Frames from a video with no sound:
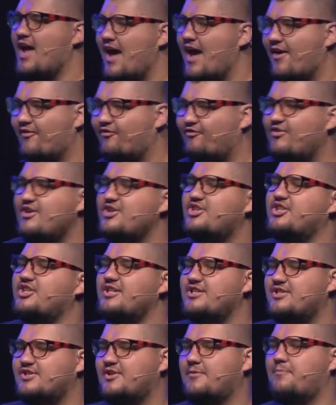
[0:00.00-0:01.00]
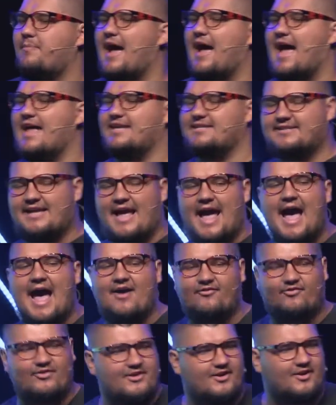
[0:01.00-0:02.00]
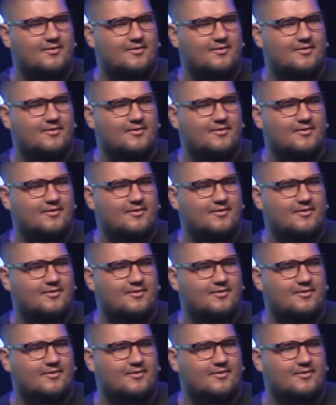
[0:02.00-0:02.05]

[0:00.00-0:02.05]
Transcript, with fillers: officially surpassed the half a year